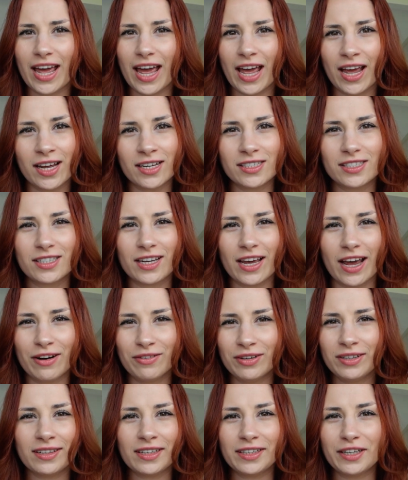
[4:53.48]
and
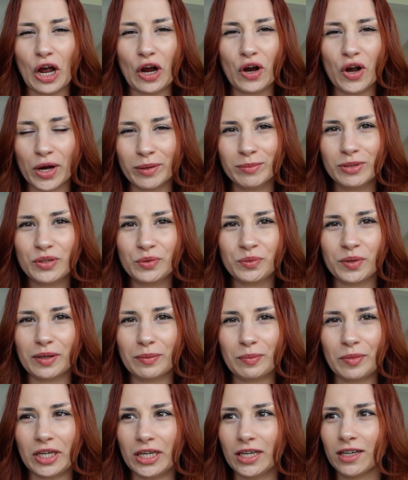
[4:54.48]
everything that comes
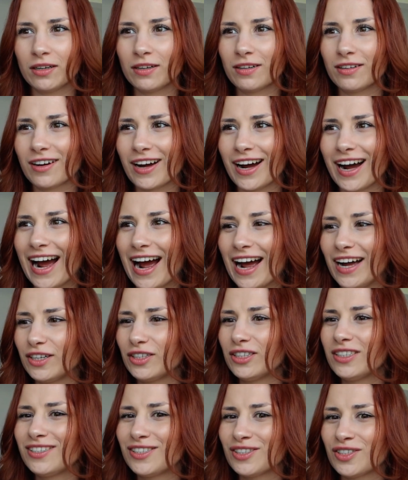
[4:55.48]
with me, I
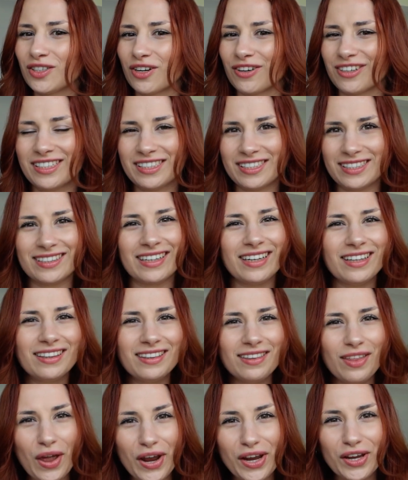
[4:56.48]
could start to say
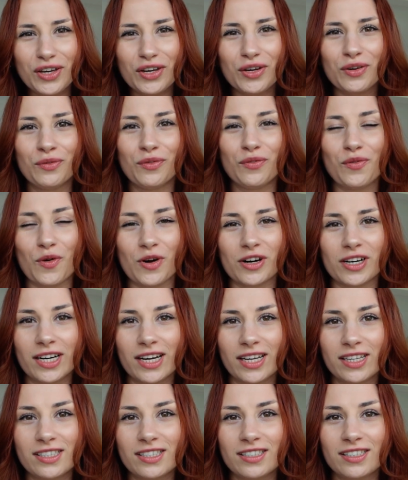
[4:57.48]
thank you for
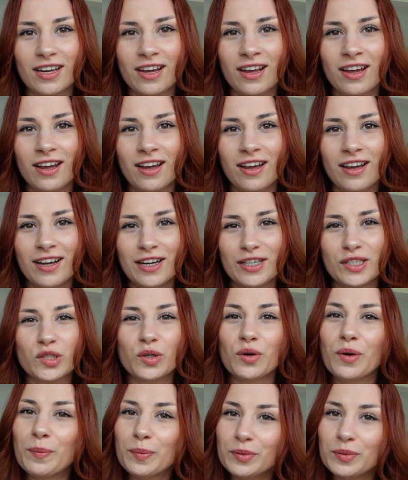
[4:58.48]
it. to